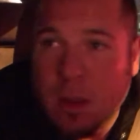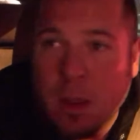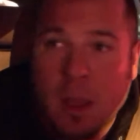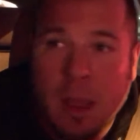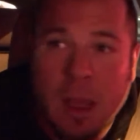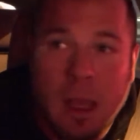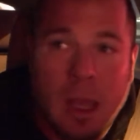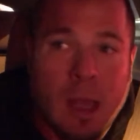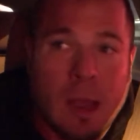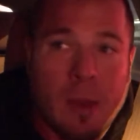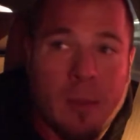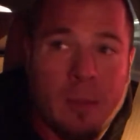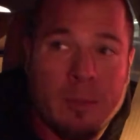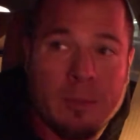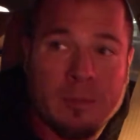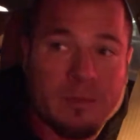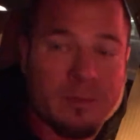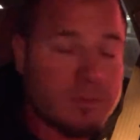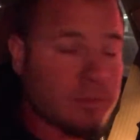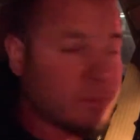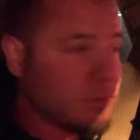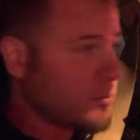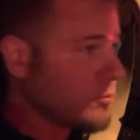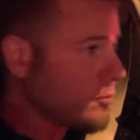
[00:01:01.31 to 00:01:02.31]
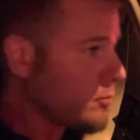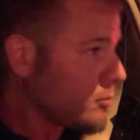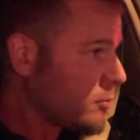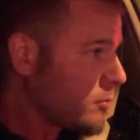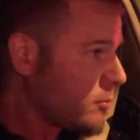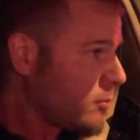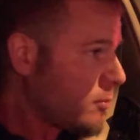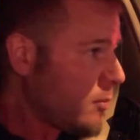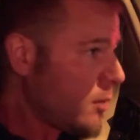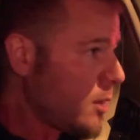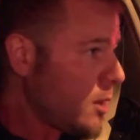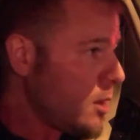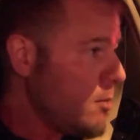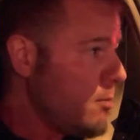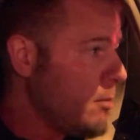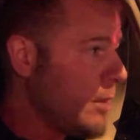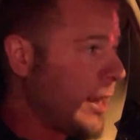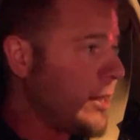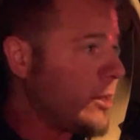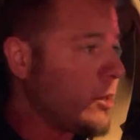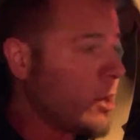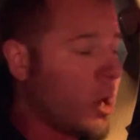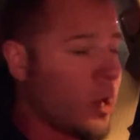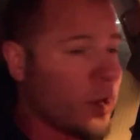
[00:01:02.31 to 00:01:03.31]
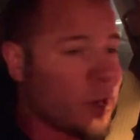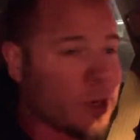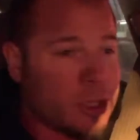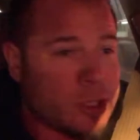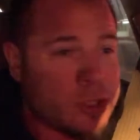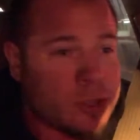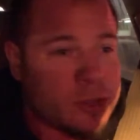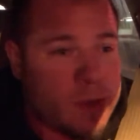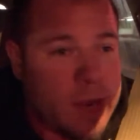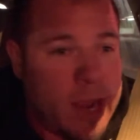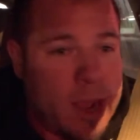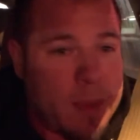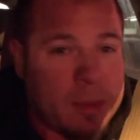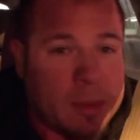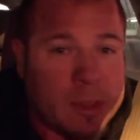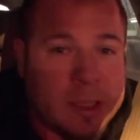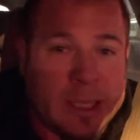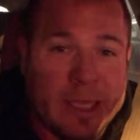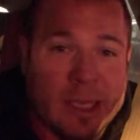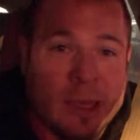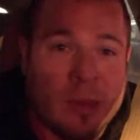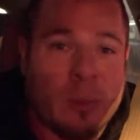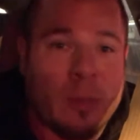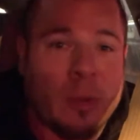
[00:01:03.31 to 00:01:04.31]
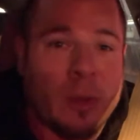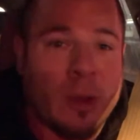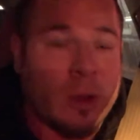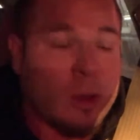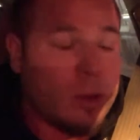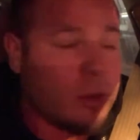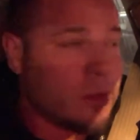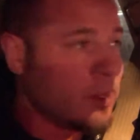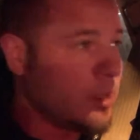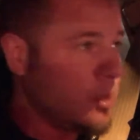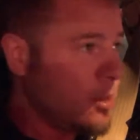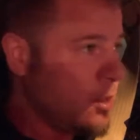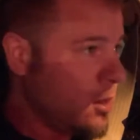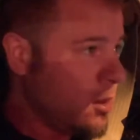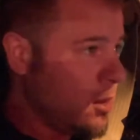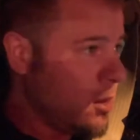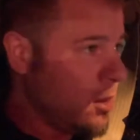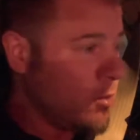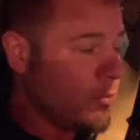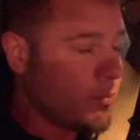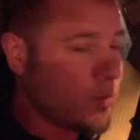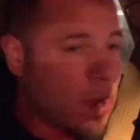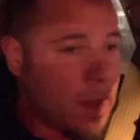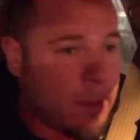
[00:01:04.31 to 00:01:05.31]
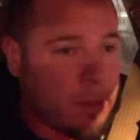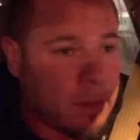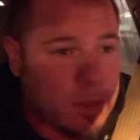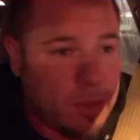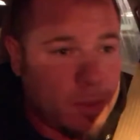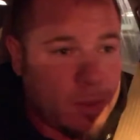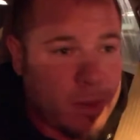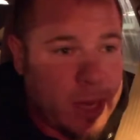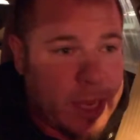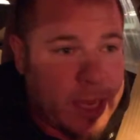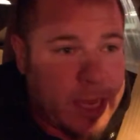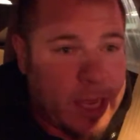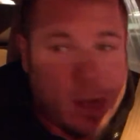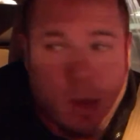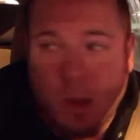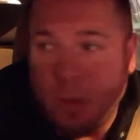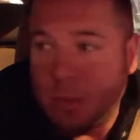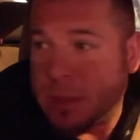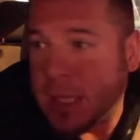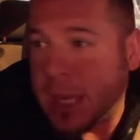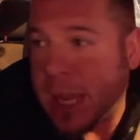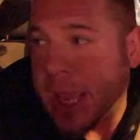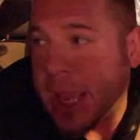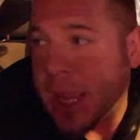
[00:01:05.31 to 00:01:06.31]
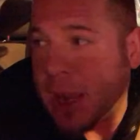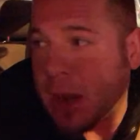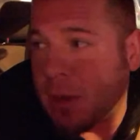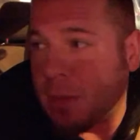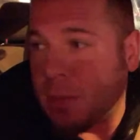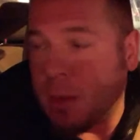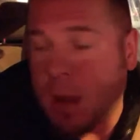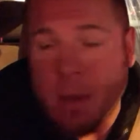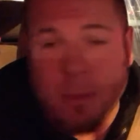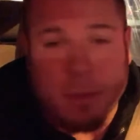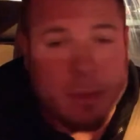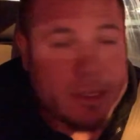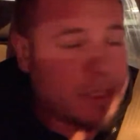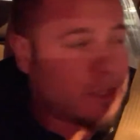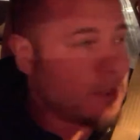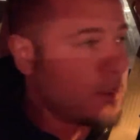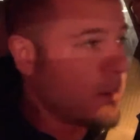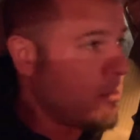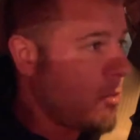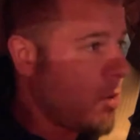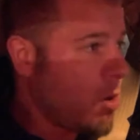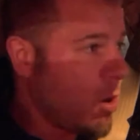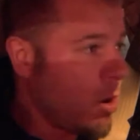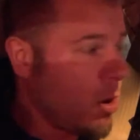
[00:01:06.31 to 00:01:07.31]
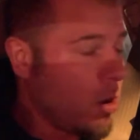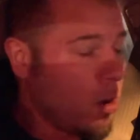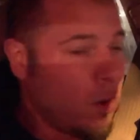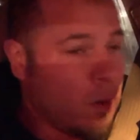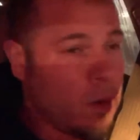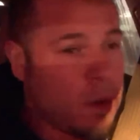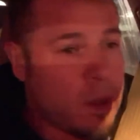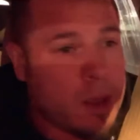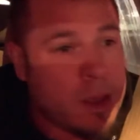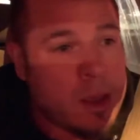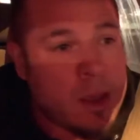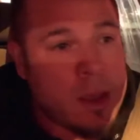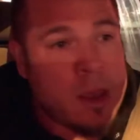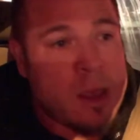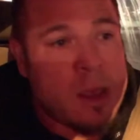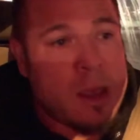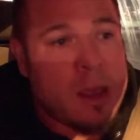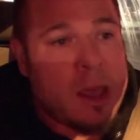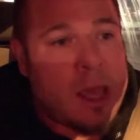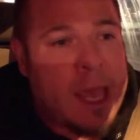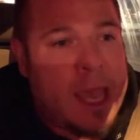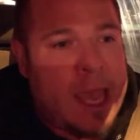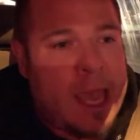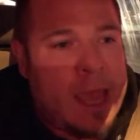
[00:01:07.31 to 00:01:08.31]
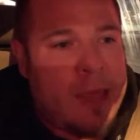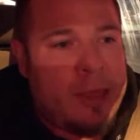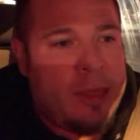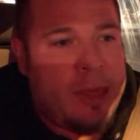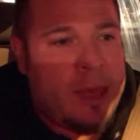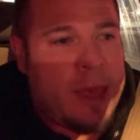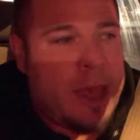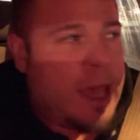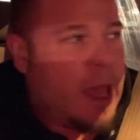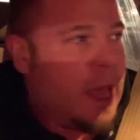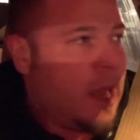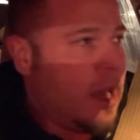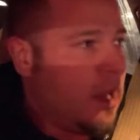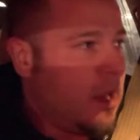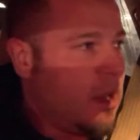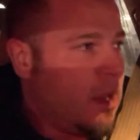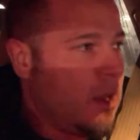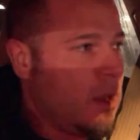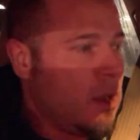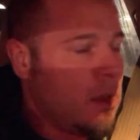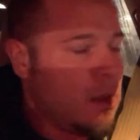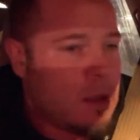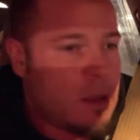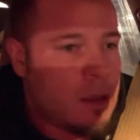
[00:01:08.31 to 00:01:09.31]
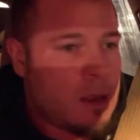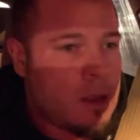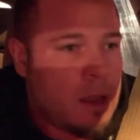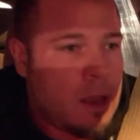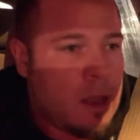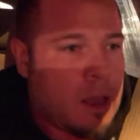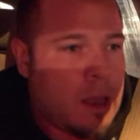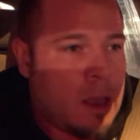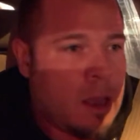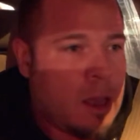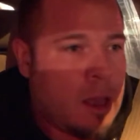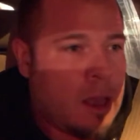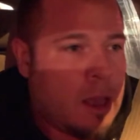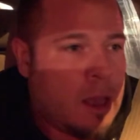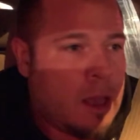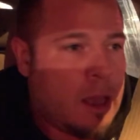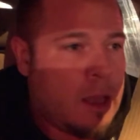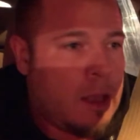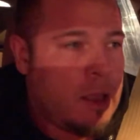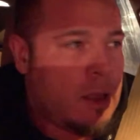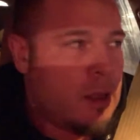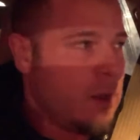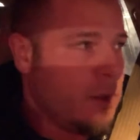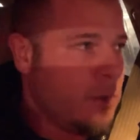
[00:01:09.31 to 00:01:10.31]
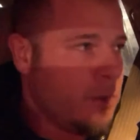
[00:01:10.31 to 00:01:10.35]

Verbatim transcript: um, my daughter's trampoline to build probably when I get home today or probably tomorrow. And then uh,